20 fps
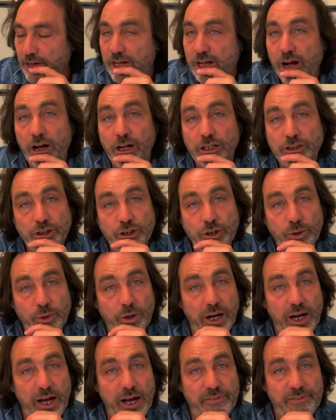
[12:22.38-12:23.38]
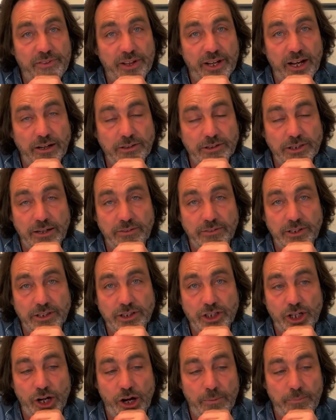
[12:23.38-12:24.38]
cardinal earth that goes over the
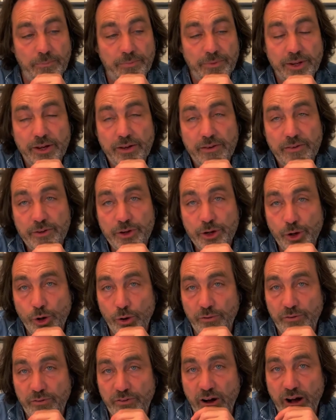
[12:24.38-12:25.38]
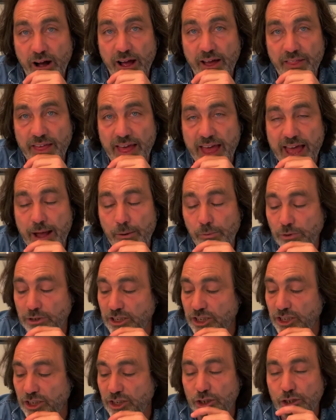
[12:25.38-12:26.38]
top, your fire there,
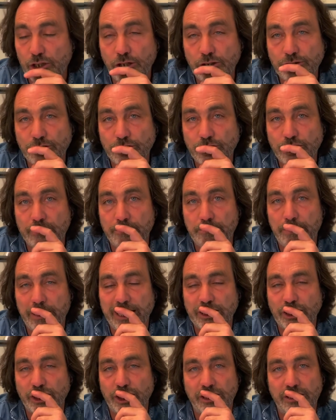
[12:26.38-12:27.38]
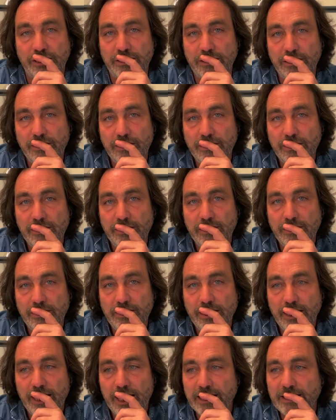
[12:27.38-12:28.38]
which is a constant passion.
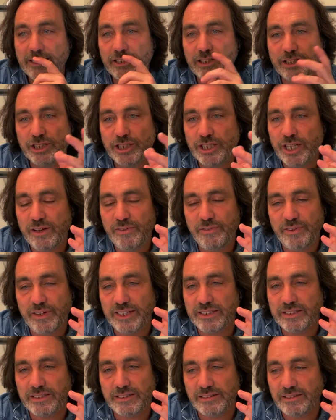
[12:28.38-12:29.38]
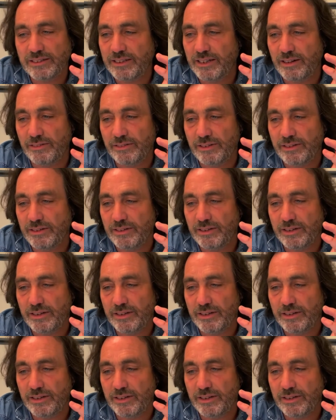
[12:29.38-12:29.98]
And at the surface, you know,